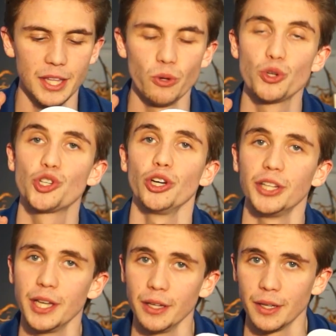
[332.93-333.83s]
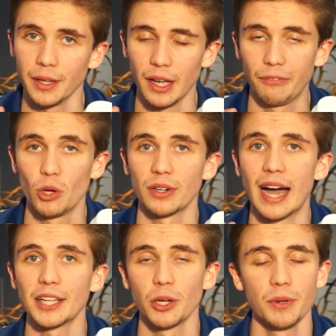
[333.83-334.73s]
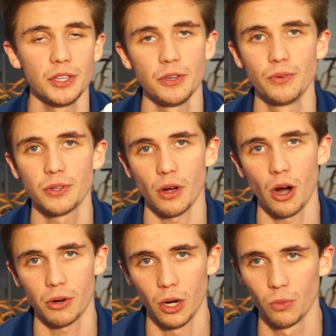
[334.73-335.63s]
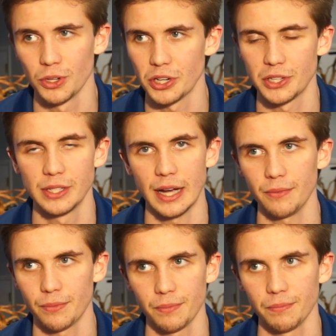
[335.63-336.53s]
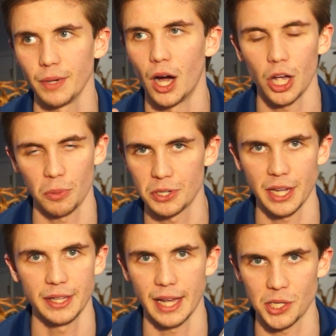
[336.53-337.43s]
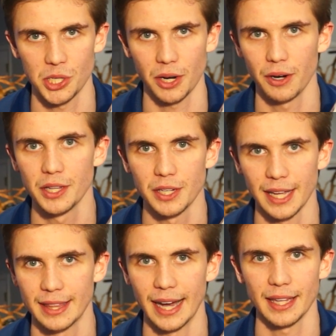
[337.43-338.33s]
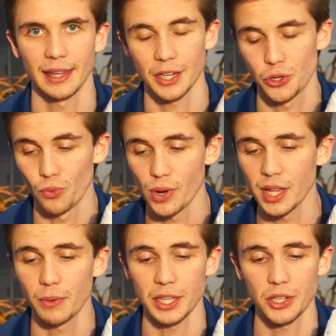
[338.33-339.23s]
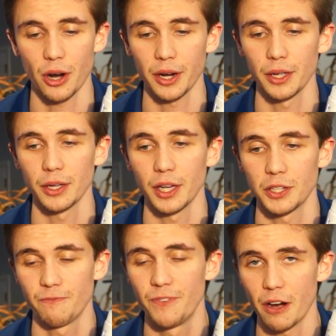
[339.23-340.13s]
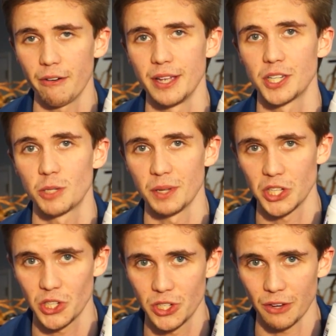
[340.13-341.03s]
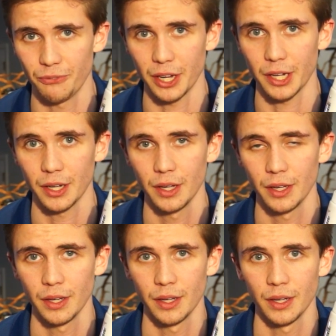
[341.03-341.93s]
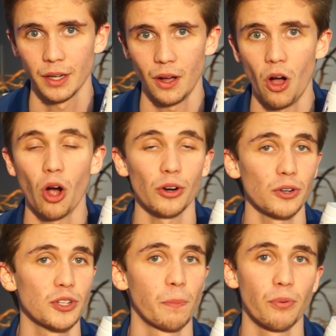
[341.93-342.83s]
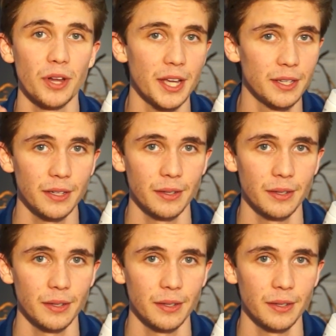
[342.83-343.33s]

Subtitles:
And you should, if you are not going to use RO, which it's not 100% necessary to get that unless you really want to target a very specific, harder to breed